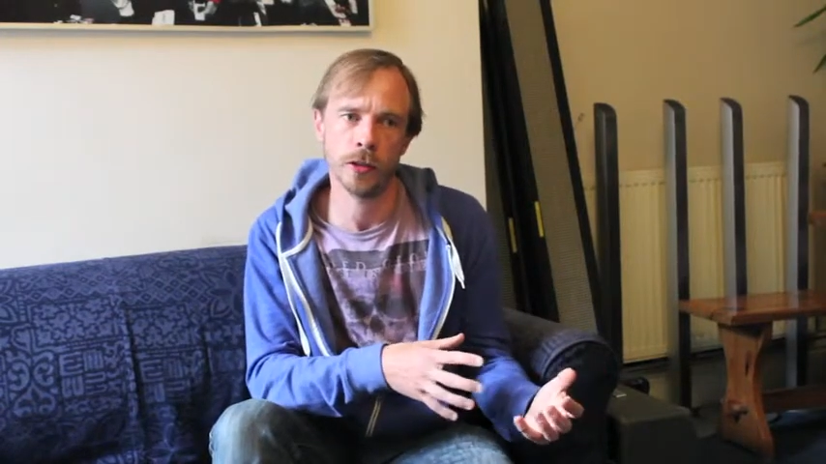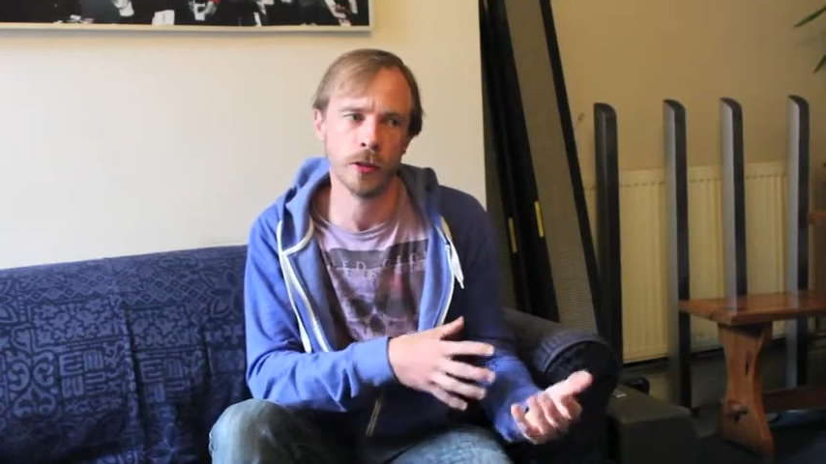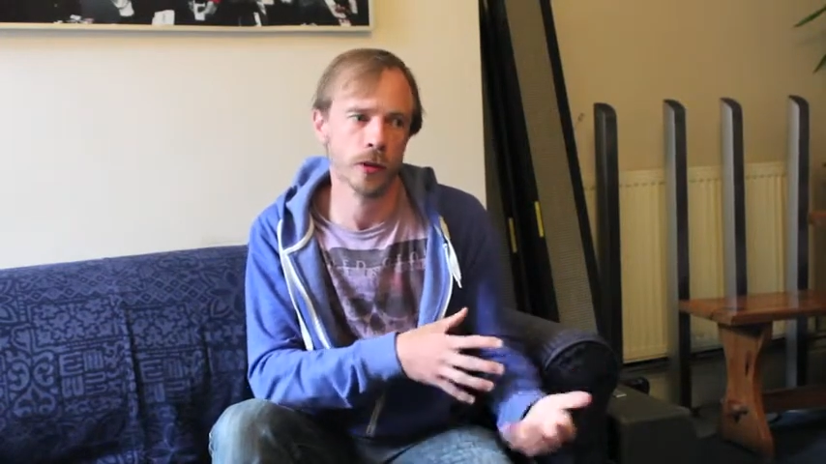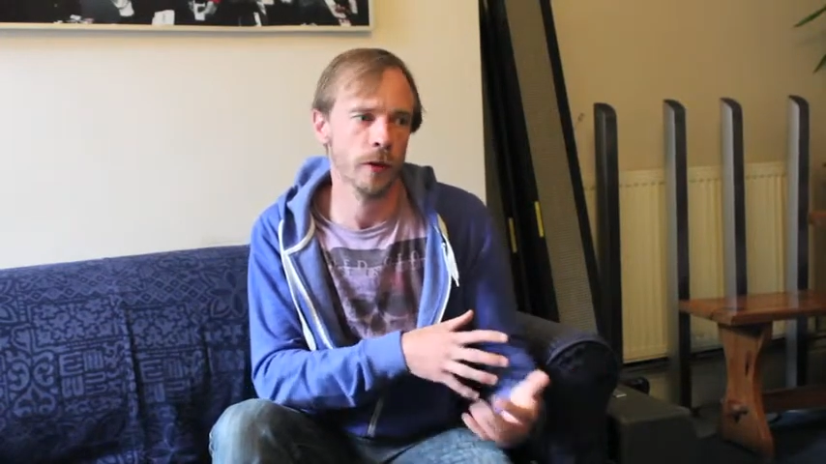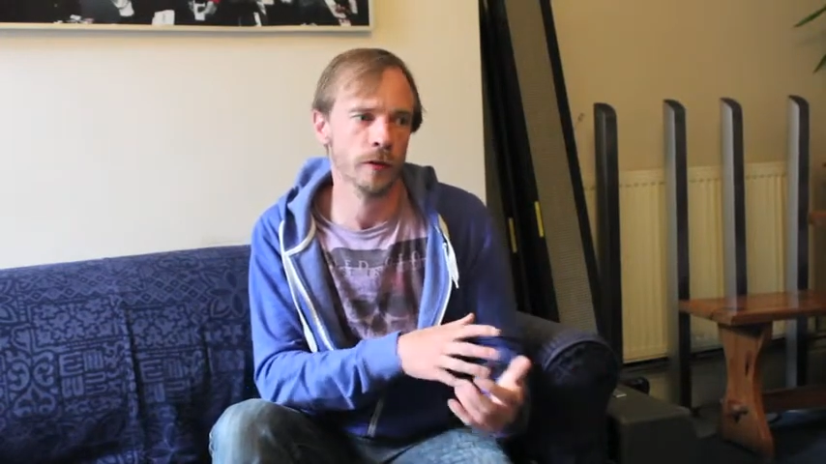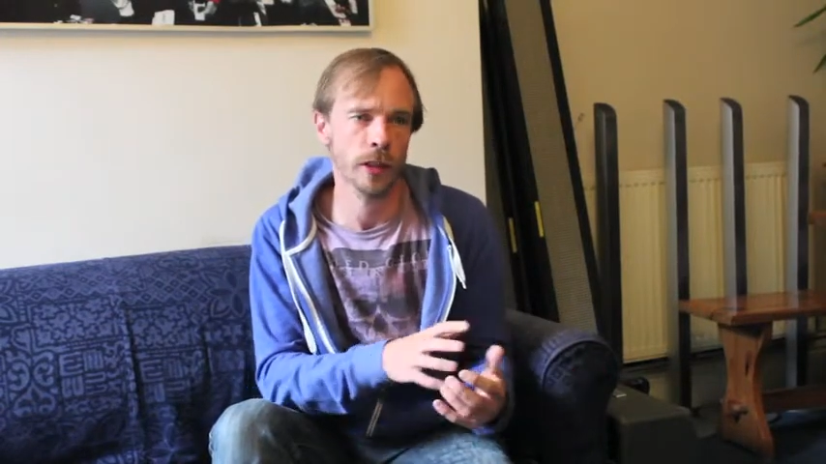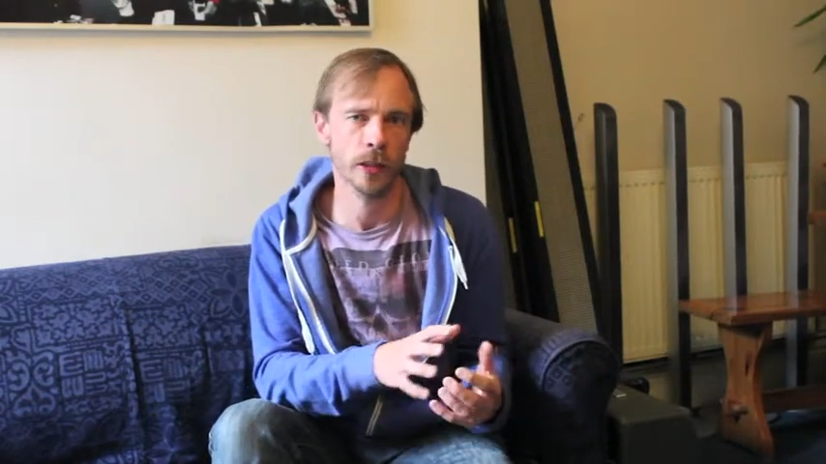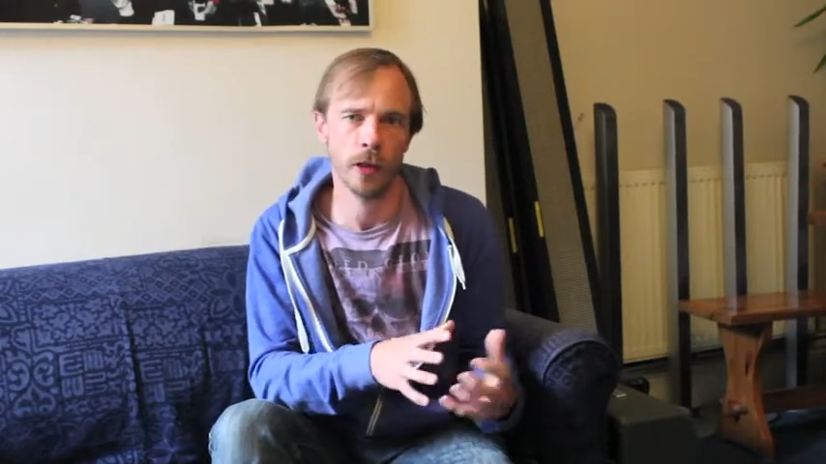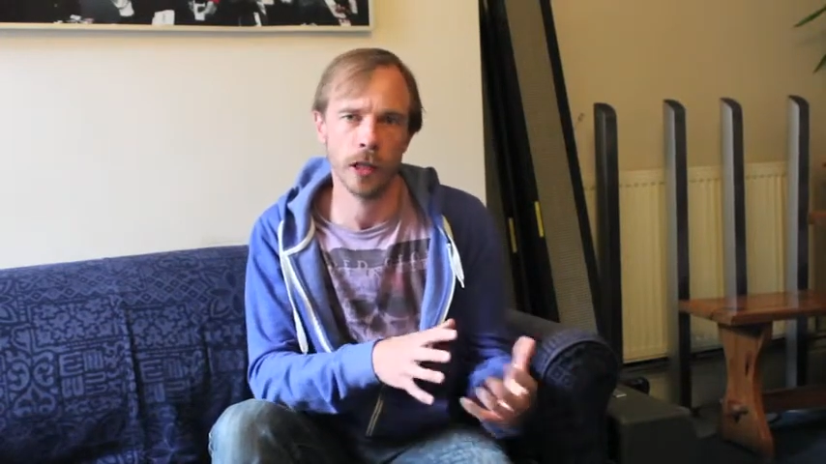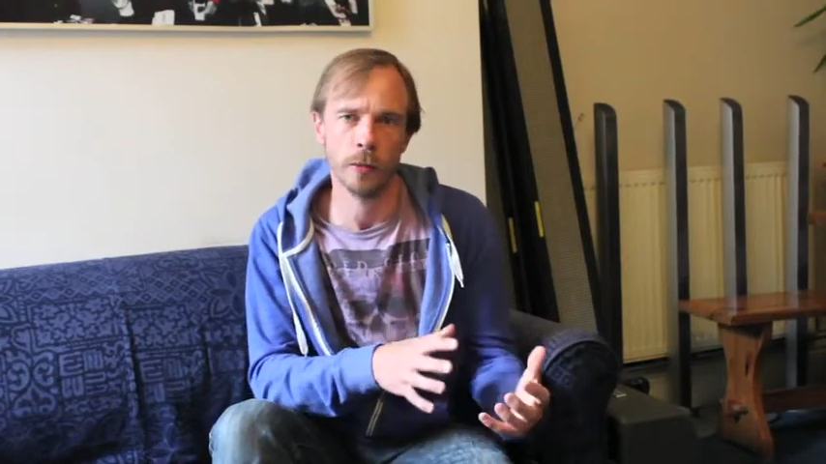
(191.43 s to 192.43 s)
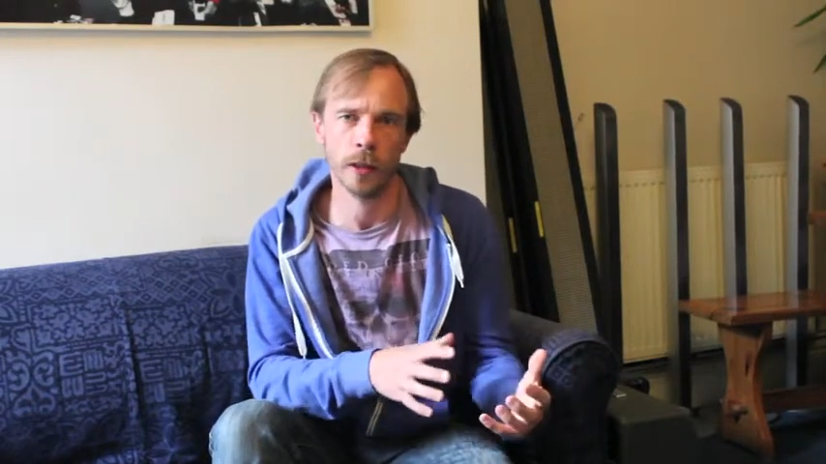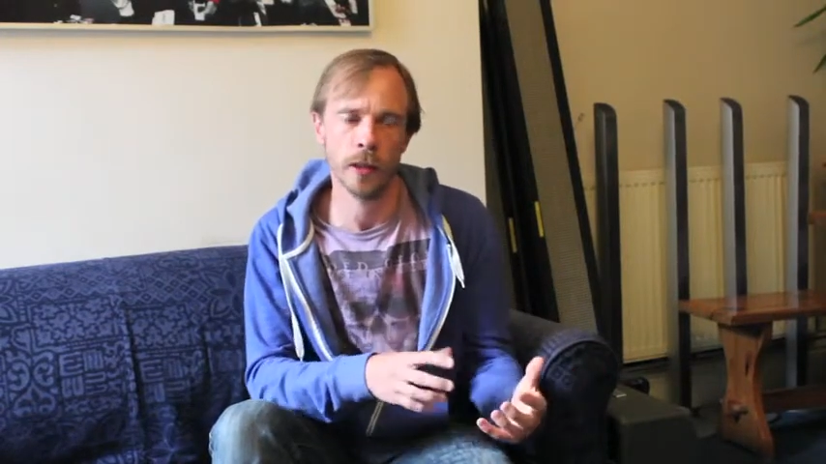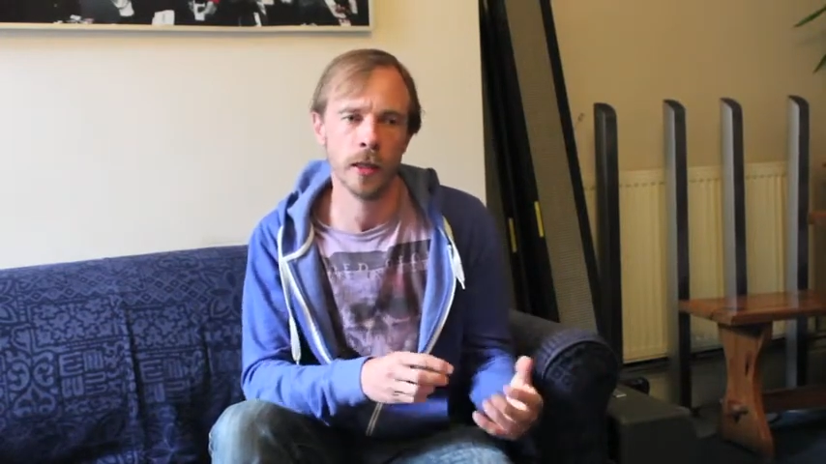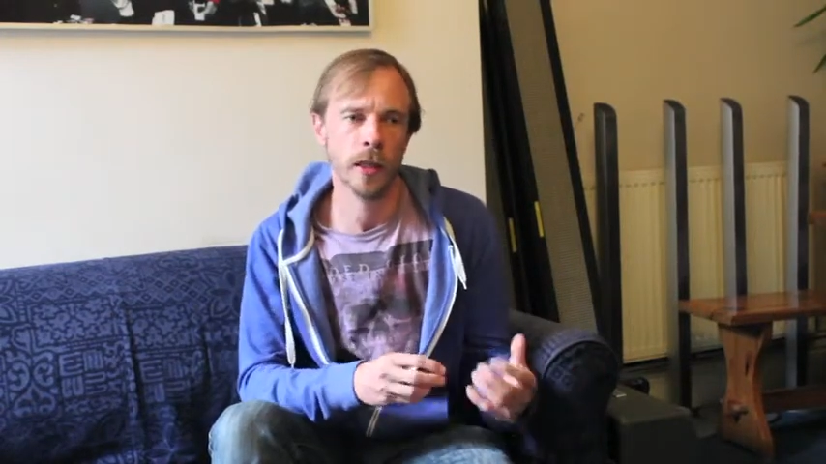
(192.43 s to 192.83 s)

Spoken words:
Stokescroft's an incredibly